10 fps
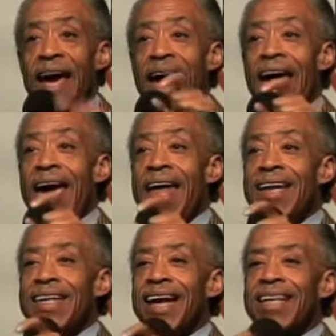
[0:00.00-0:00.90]

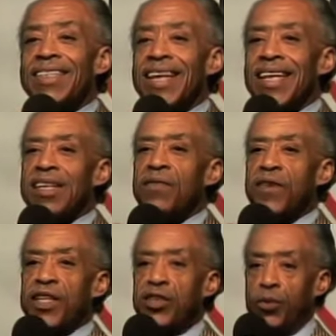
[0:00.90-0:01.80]
and as
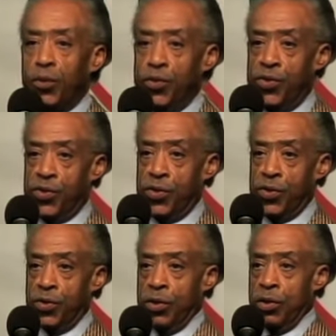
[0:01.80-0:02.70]
individuals
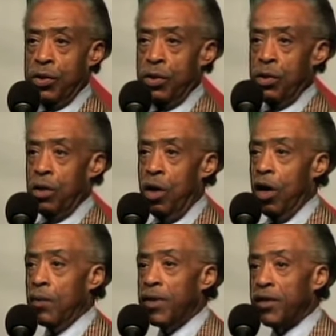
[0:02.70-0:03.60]

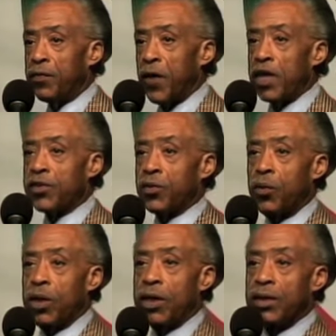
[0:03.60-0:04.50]
ought to be the first
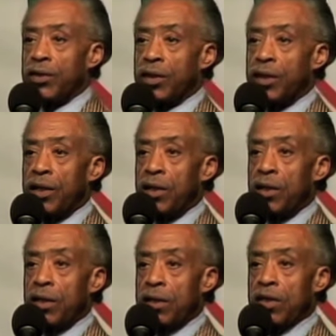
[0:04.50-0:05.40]
ones
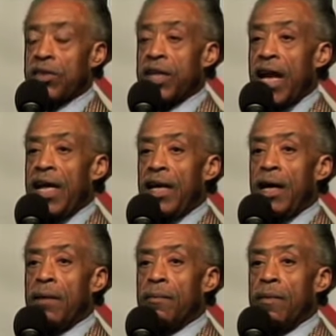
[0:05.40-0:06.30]
to stand
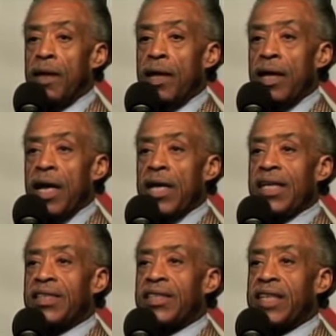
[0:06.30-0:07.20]
up and
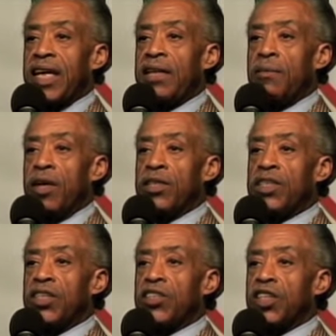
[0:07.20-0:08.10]
extend
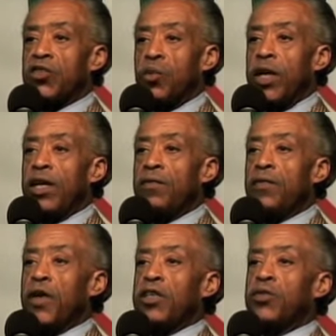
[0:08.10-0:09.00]
mercy since we are
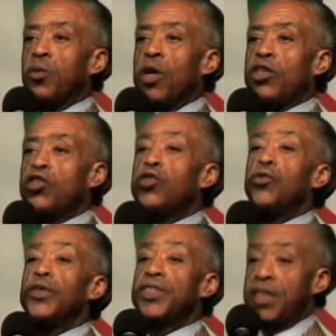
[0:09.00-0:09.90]
the first ones
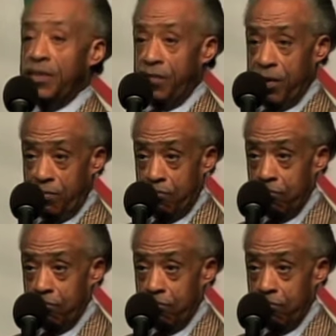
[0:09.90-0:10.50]
to receive it.